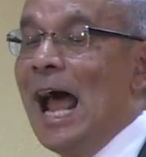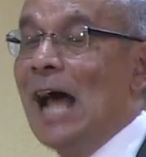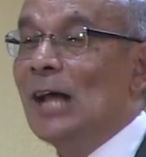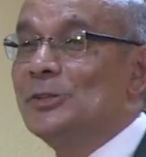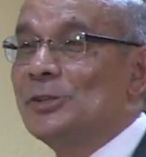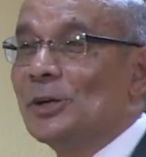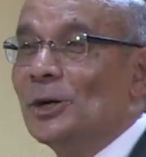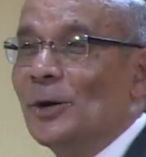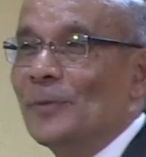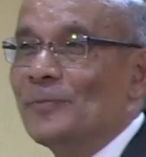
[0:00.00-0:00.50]

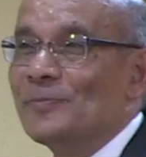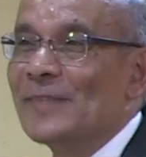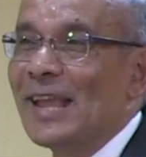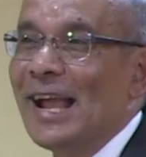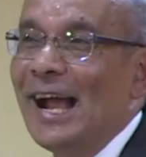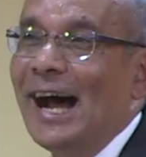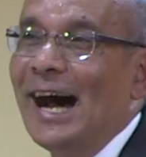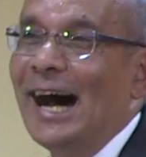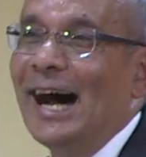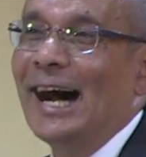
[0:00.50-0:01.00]
So,
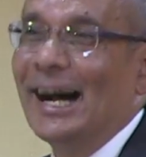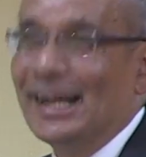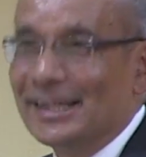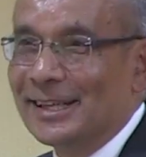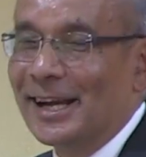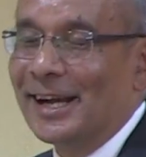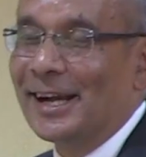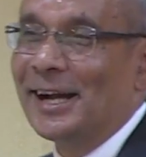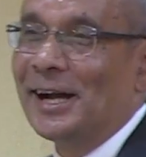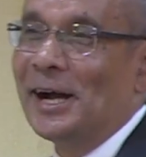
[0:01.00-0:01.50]

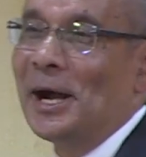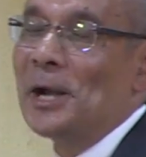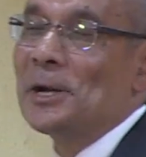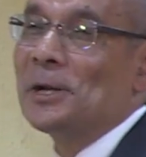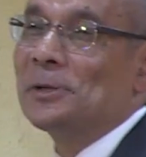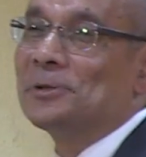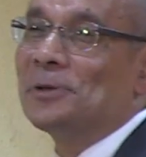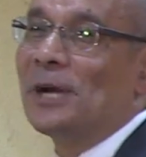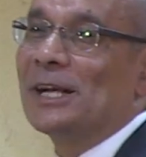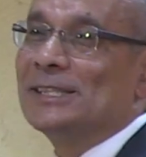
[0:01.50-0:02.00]

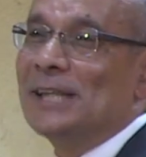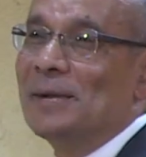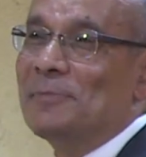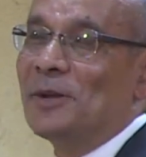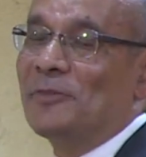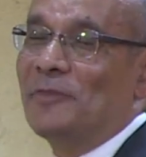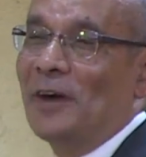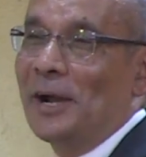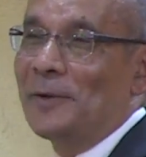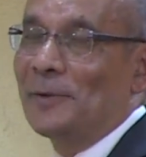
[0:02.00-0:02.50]
to
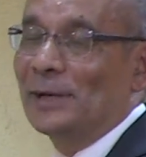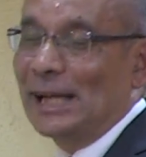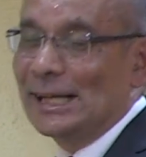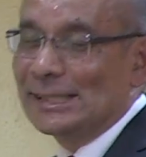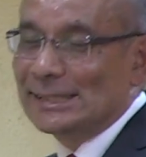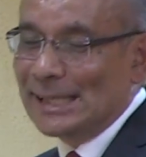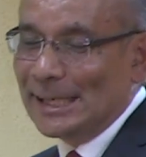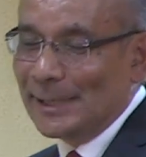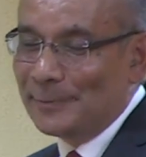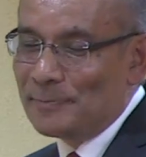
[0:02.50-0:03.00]
exemplify what I
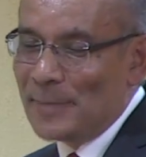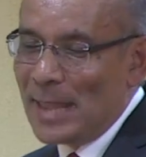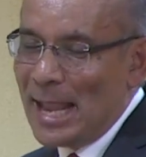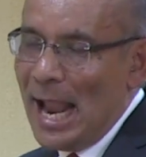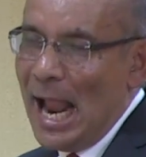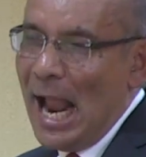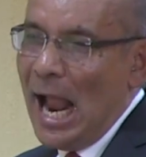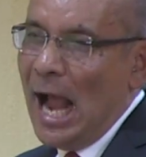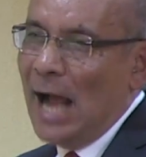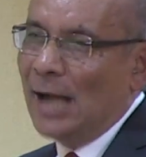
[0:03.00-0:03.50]
said.
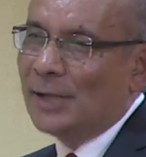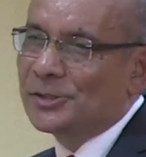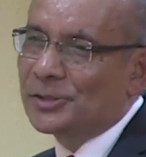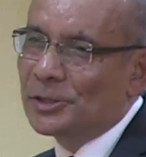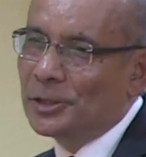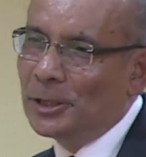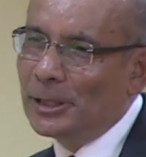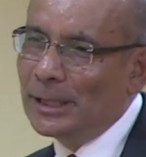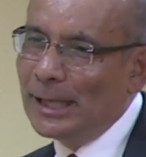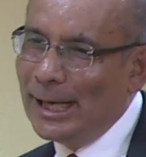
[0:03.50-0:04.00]

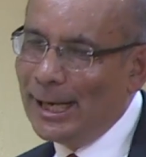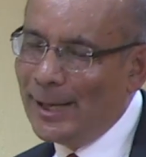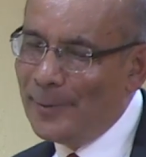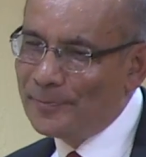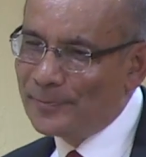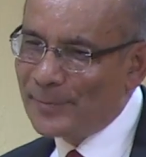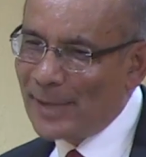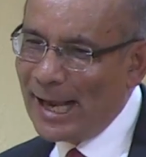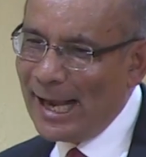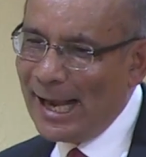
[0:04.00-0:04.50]

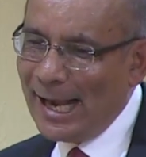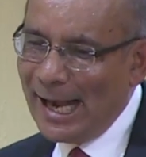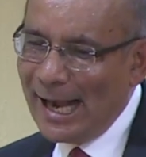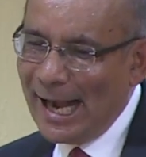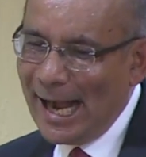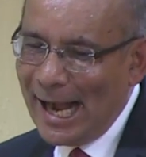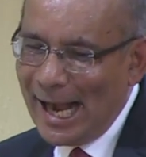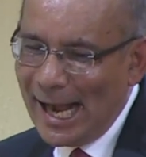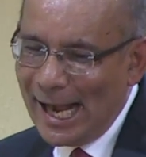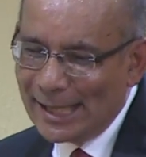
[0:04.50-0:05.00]
So,
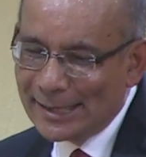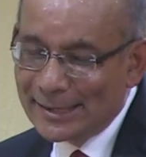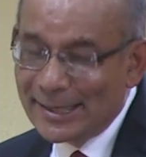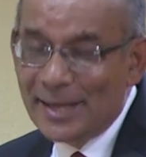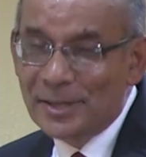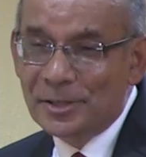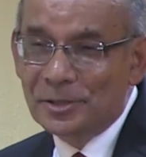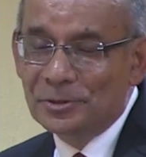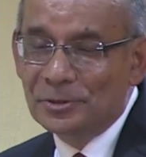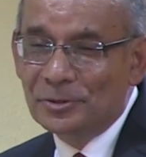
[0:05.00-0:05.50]

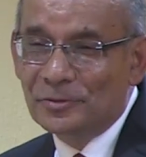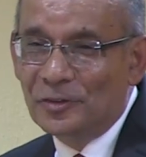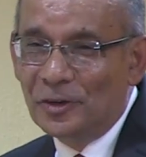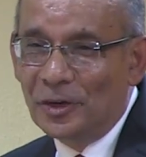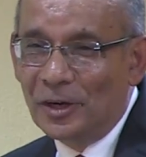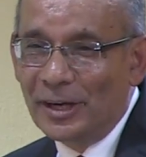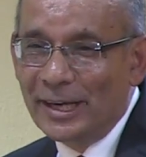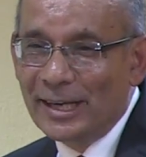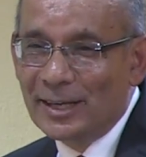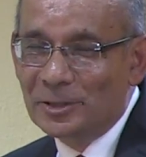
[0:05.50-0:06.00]
thank you
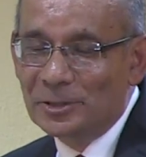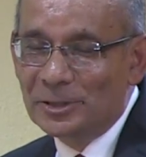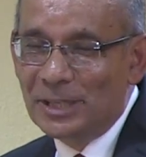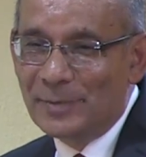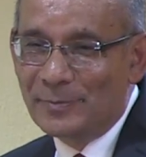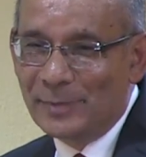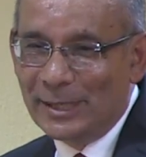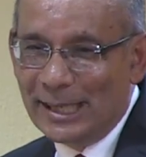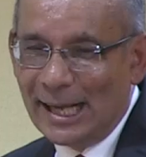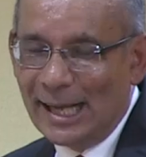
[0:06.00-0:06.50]
for
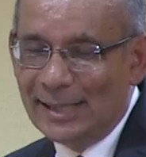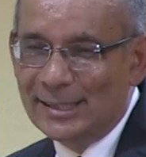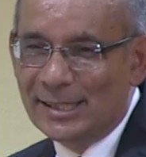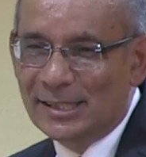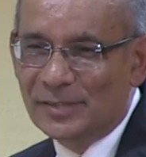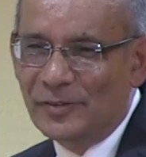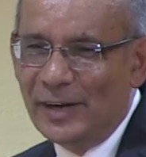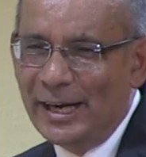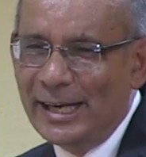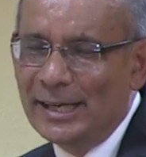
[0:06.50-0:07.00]
including me at
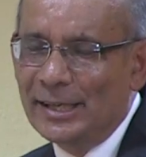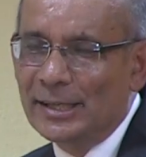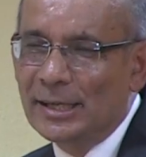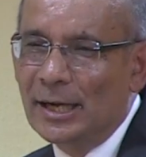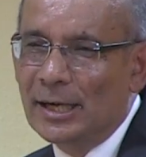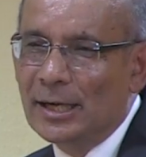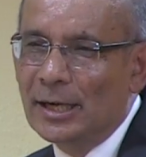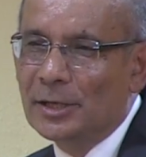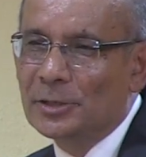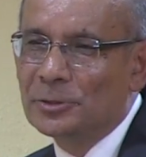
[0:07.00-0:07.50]
this very
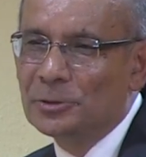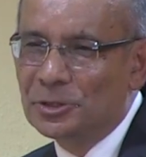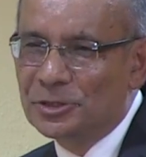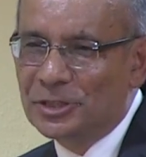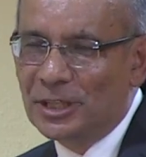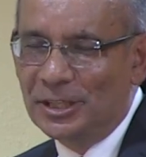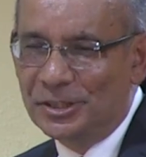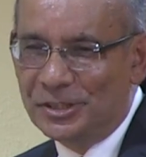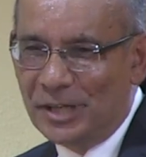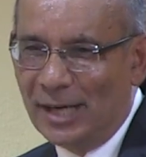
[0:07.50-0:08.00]

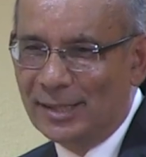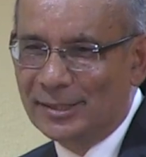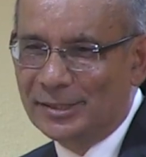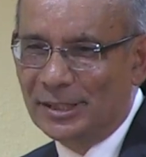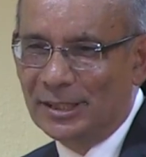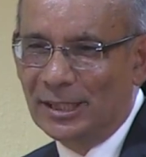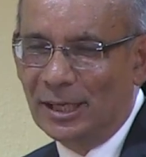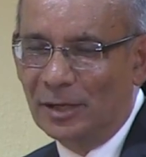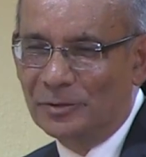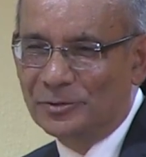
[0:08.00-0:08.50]
crucial
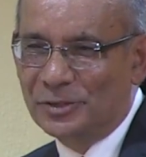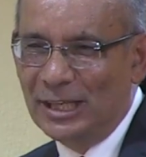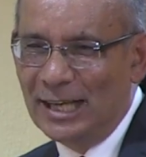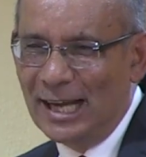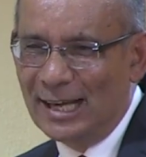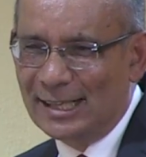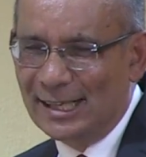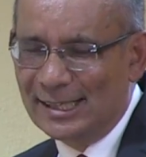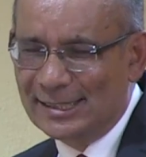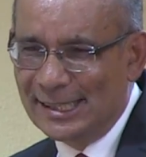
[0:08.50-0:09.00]
juncture of Sri
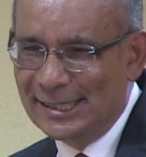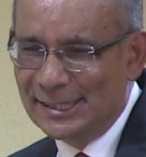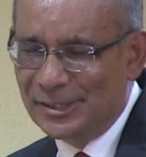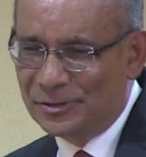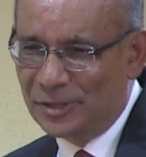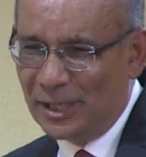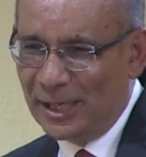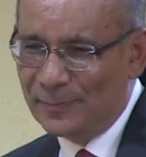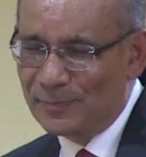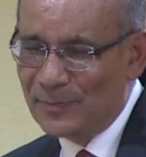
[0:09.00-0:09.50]
Lanka's
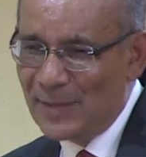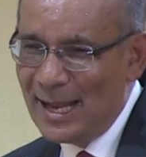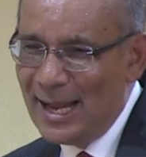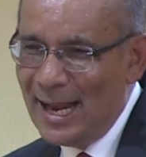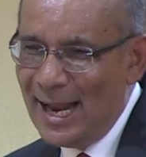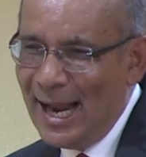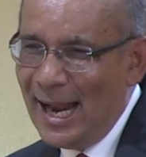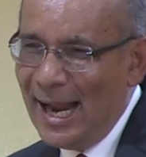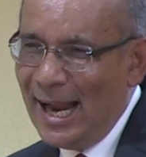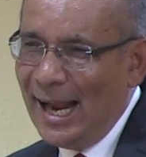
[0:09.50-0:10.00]
history.
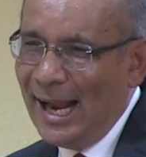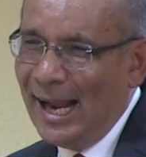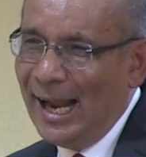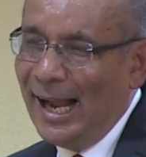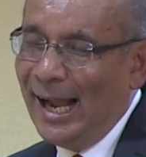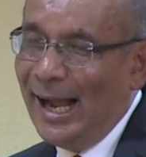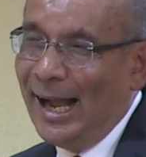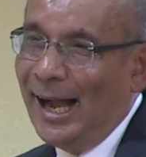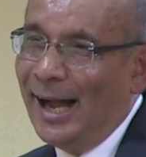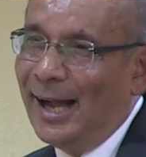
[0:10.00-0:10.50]

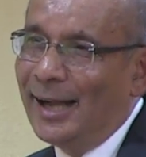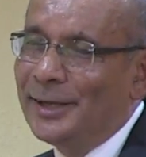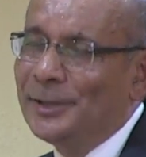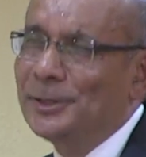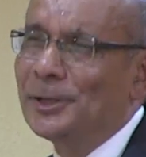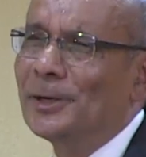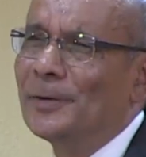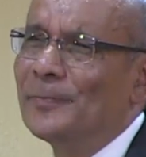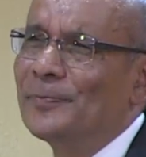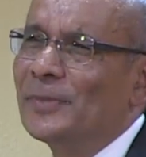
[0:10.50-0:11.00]

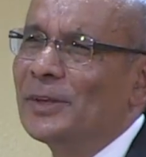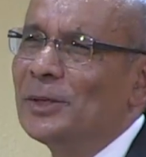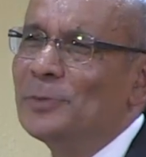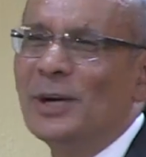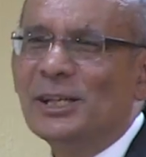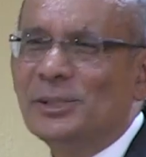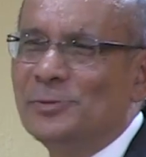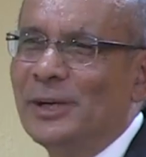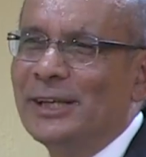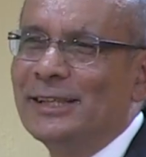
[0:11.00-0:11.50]
You
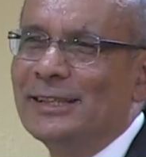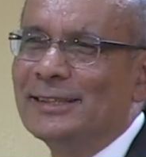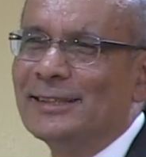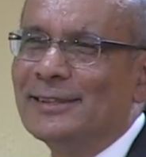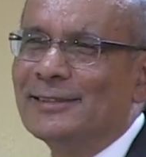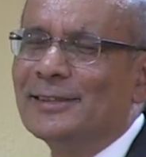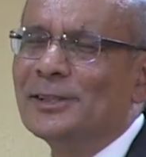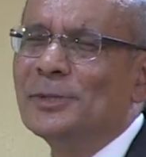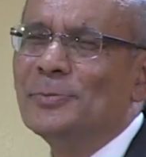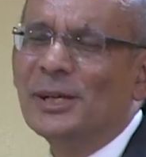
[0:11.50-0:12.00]
must
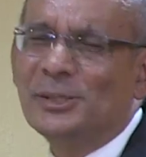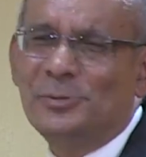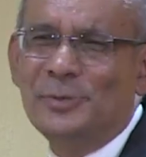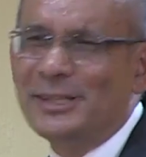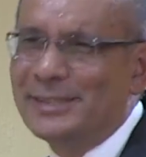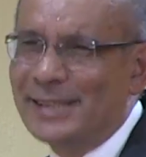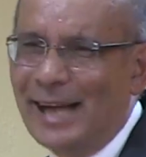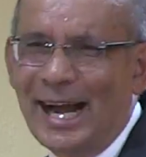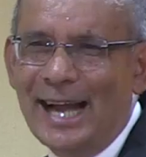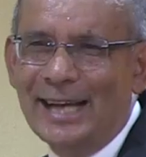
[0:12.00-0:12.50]
be
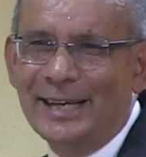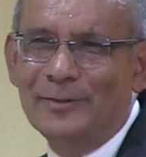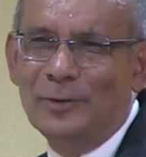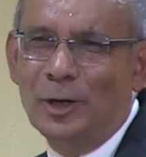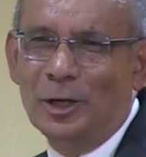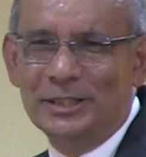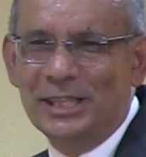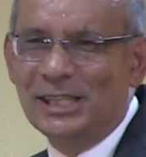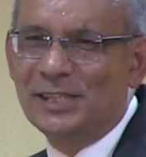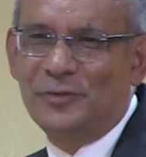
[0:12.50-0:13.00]
tired of
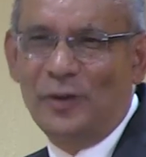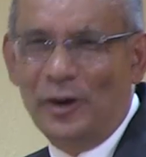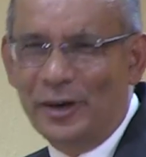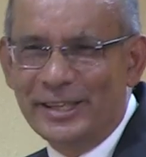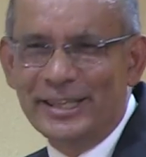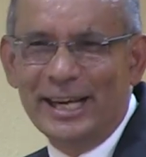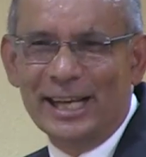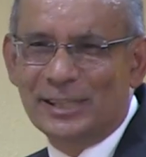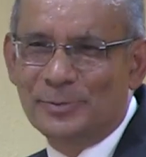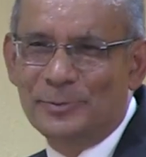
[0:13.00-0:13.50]
all these
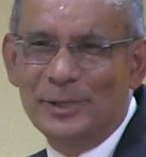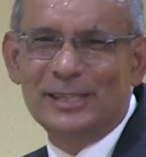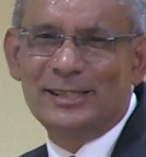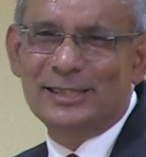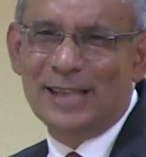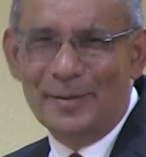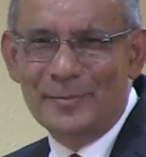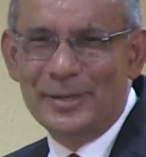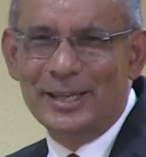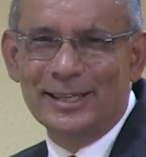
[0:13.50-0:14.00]
foreign experts
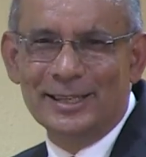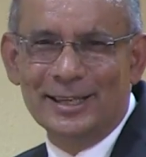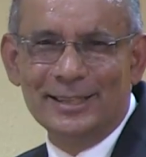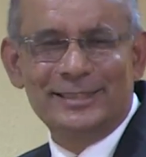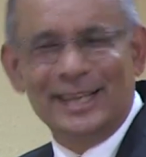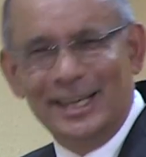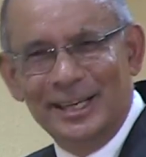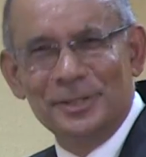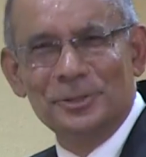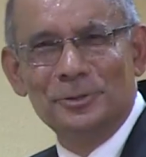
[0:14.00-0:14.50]
coming here and
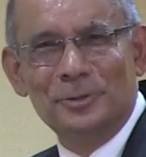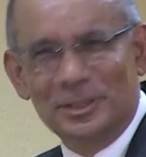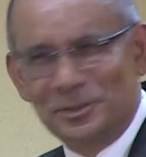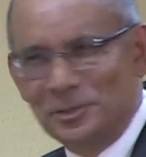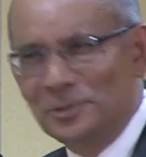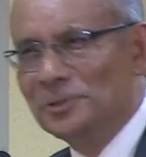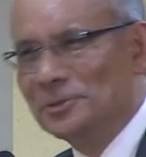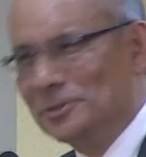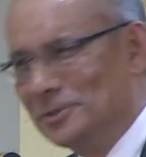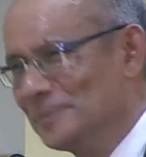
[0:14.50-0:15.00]
telling you what
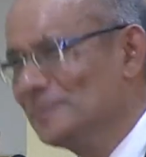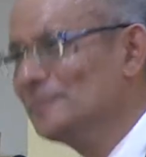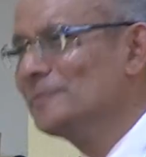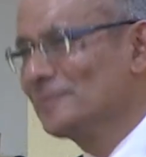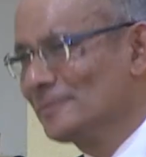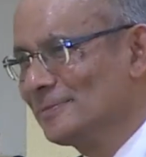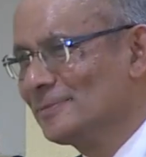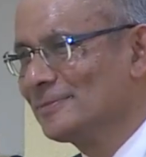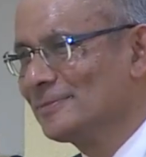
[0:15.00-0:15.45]
to do.